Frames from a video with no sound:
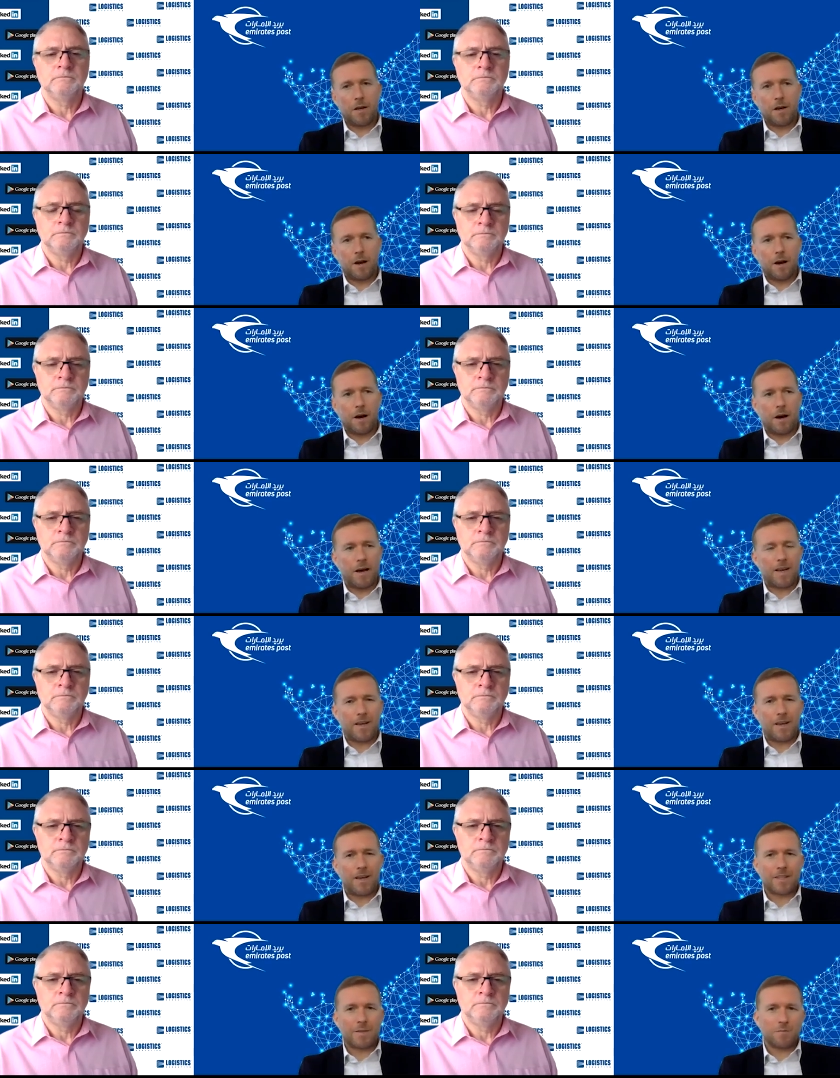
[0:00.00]
Speaker 1: Uh,
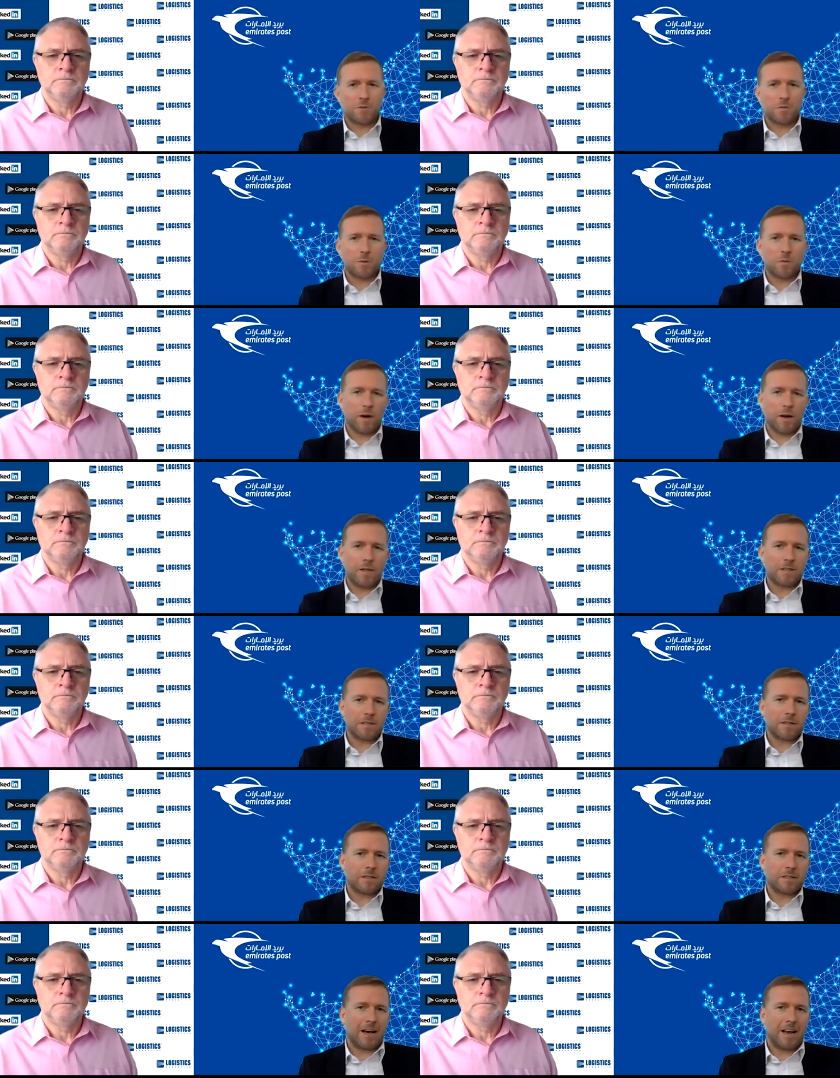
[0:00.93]
it, it, must be quite
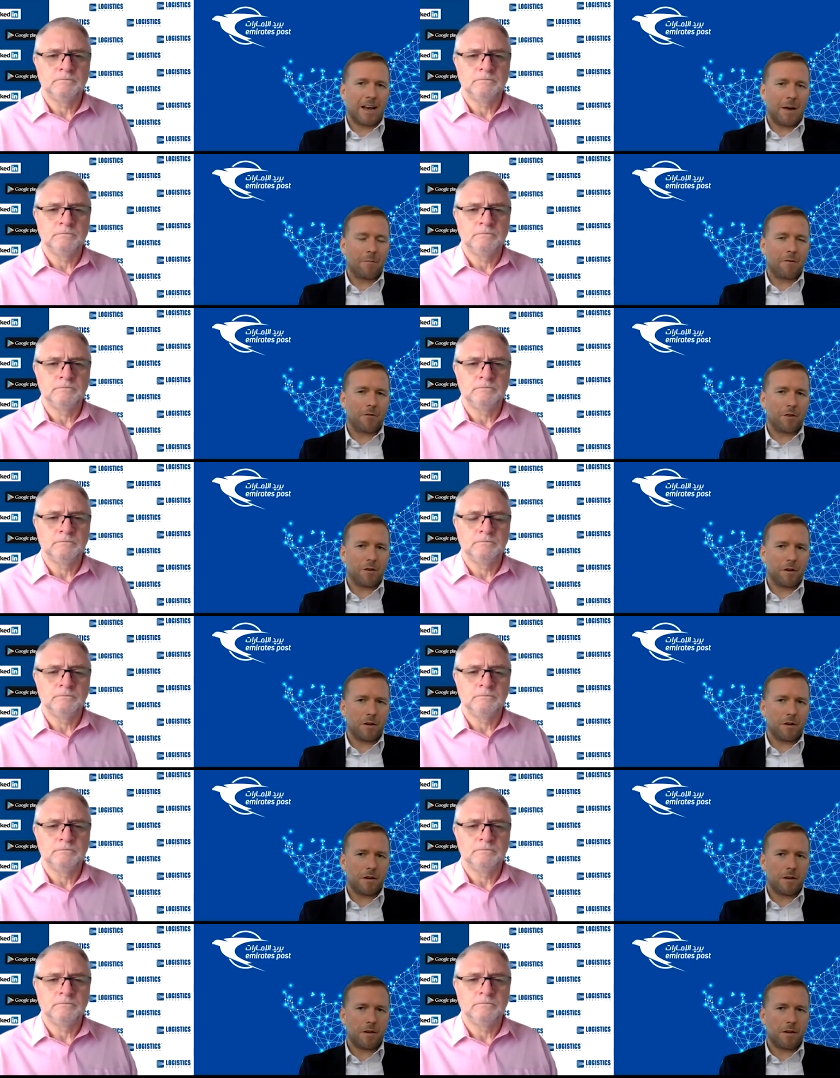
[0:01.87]
a, a dilemma for
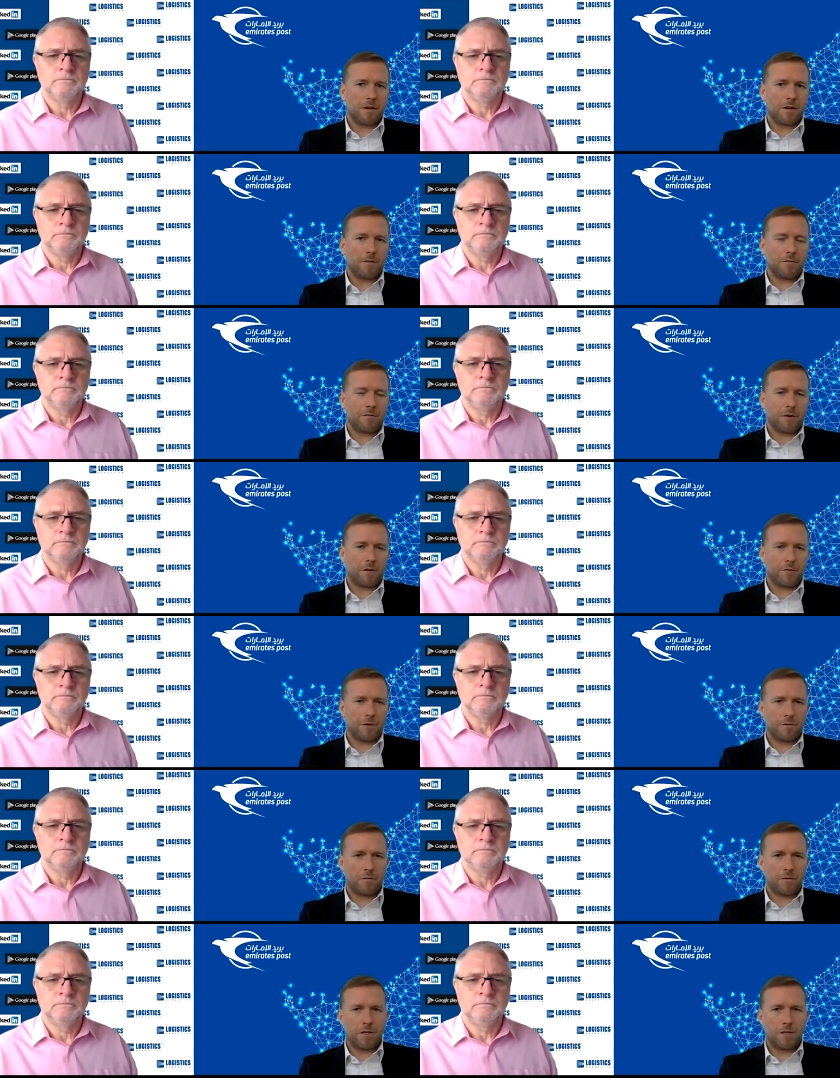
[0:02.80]
the uh, for, for
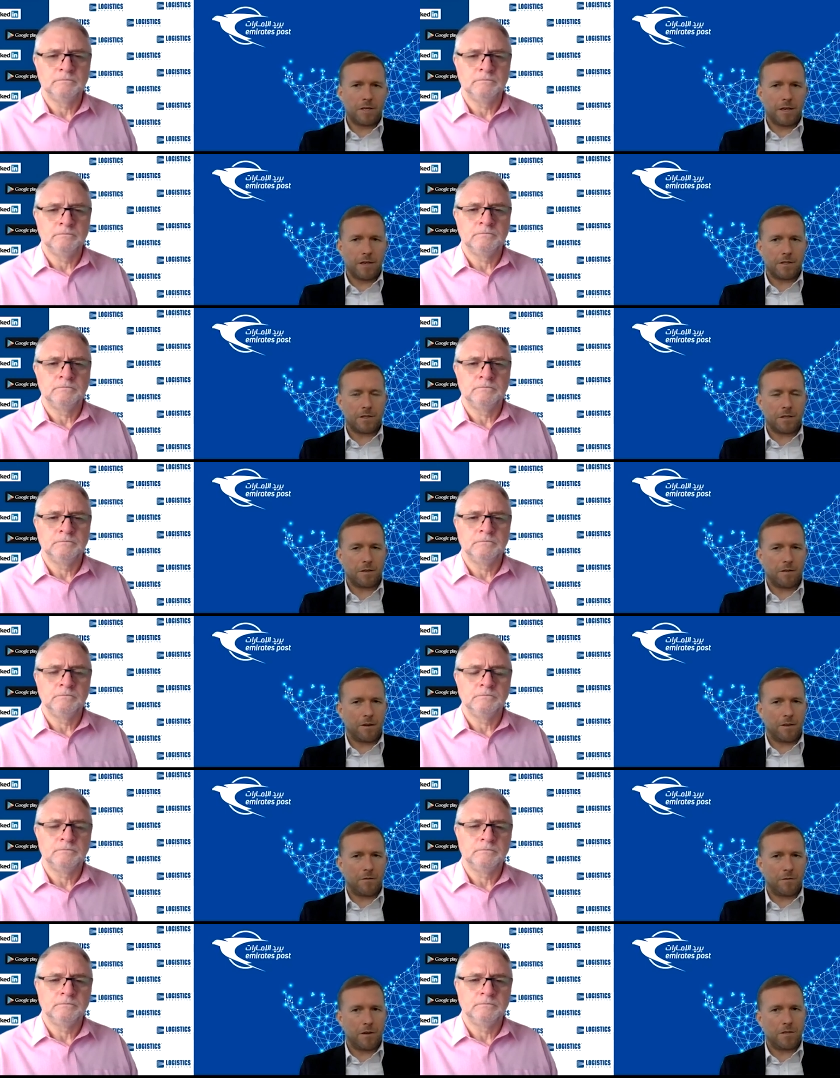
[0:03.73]
the retailers
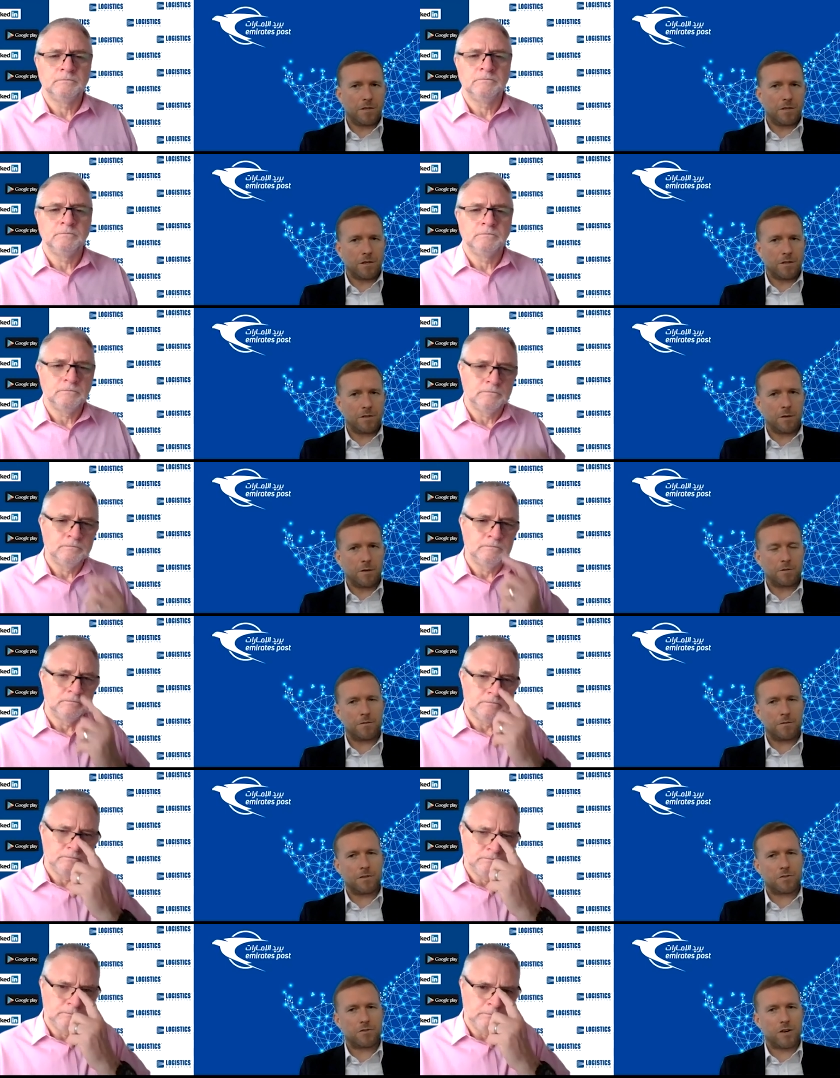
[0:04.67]
around the region in terms
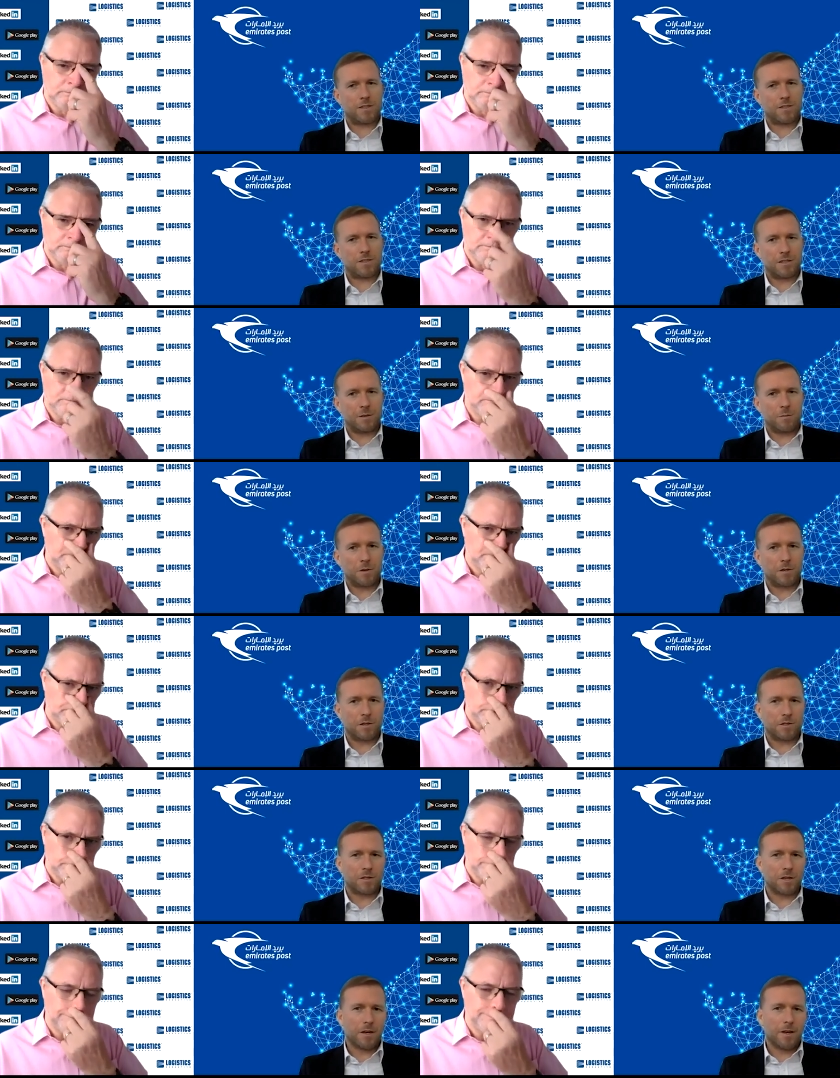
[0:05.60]
of the strategy,
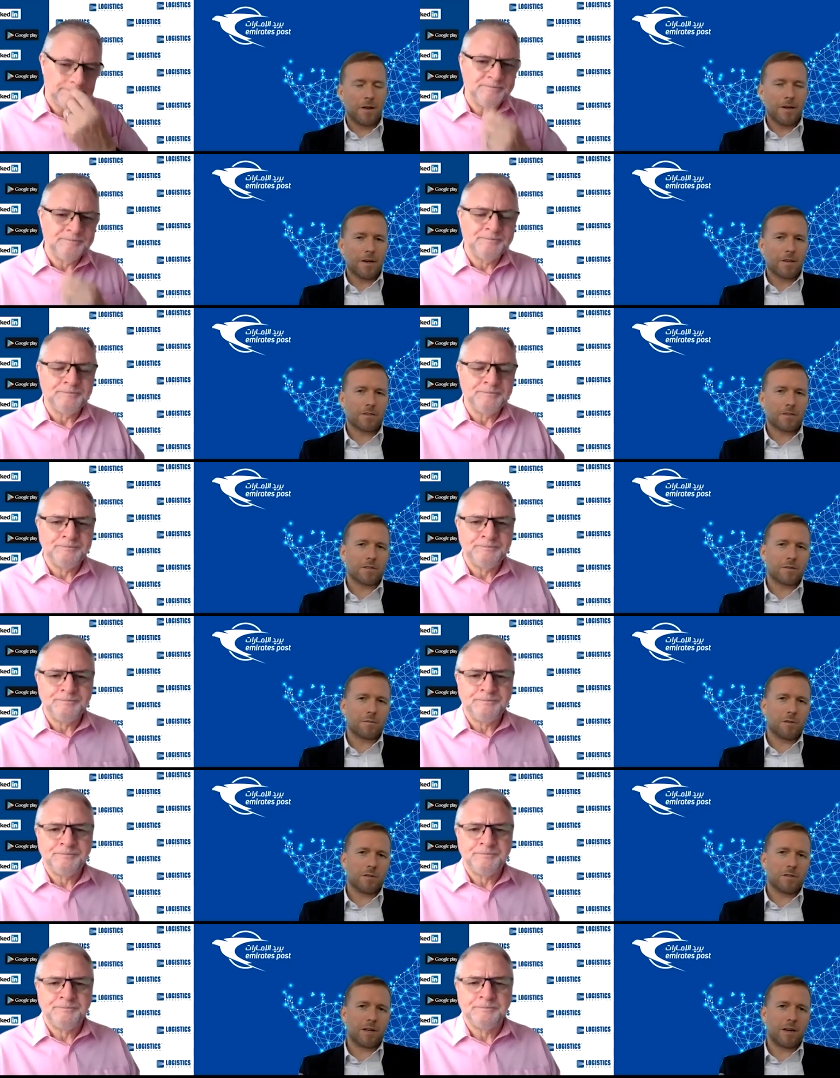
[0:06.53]
because
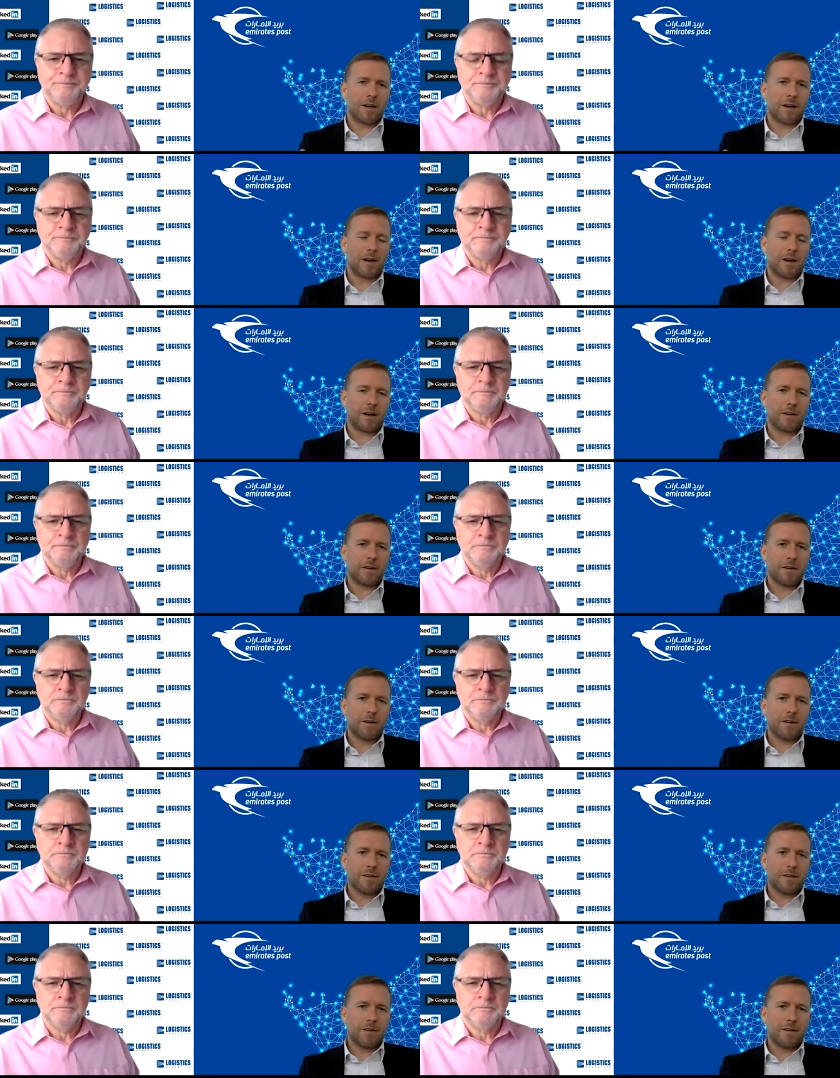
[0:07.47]
customers are